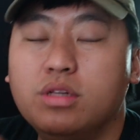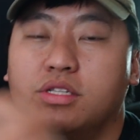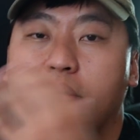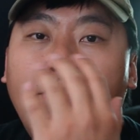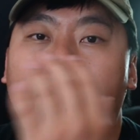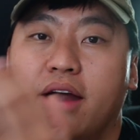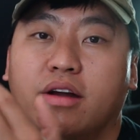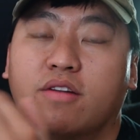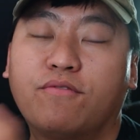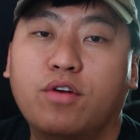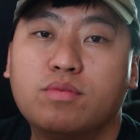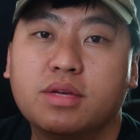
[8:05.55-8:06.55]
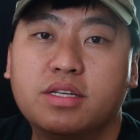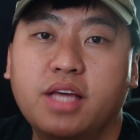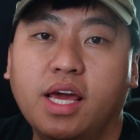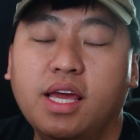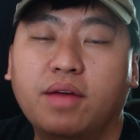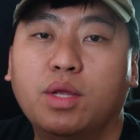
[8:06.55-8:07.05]
Once the buyer confirms
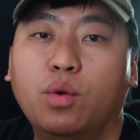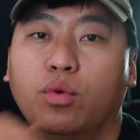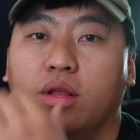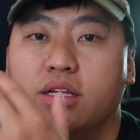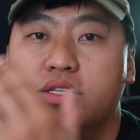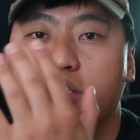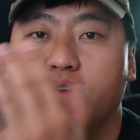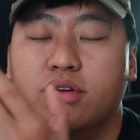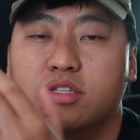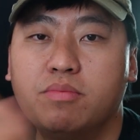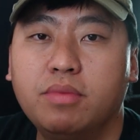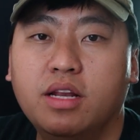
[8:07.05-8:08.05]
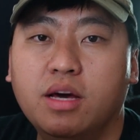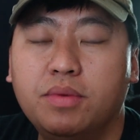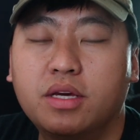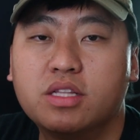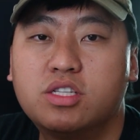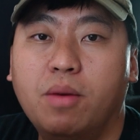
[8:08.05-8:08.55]
a date and they're really serious to meet
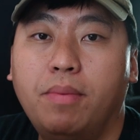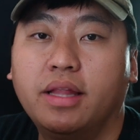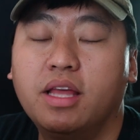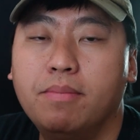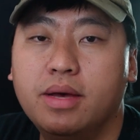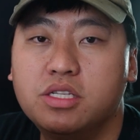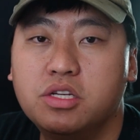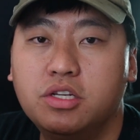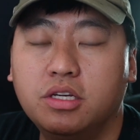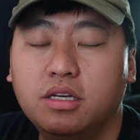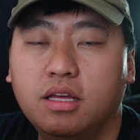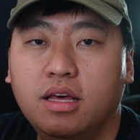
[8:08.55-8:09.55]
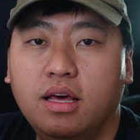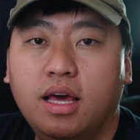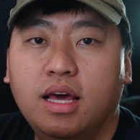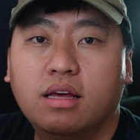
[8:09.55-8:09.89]
up, you can tell by their messaging.